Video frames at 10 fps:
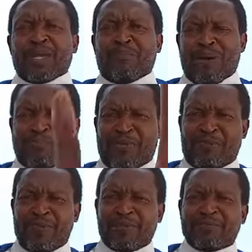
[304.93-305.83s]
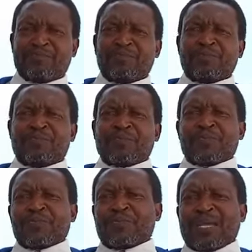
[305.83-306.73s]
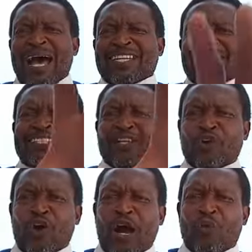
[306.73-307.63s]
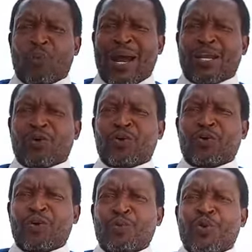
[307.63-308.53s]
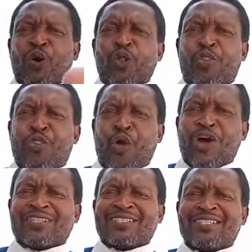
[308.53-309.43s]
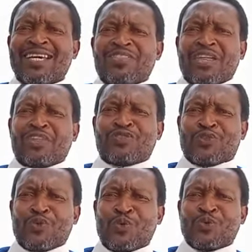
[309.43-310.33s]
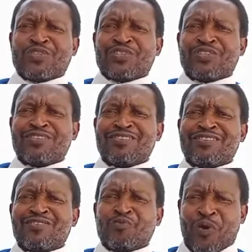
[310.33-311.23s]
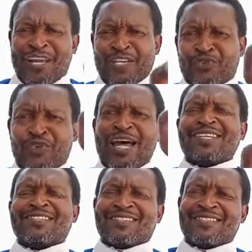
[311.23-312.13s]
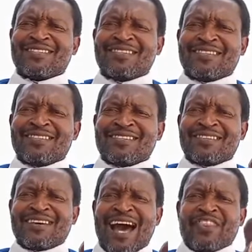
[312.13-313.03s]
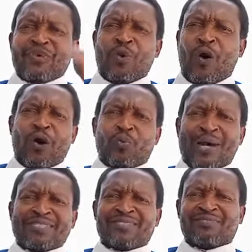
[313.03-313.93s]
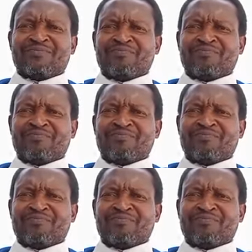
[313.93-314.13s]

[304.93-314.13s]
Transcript: My people, as I said a while ago, we all thought that the Jews were Israelites and they were all white.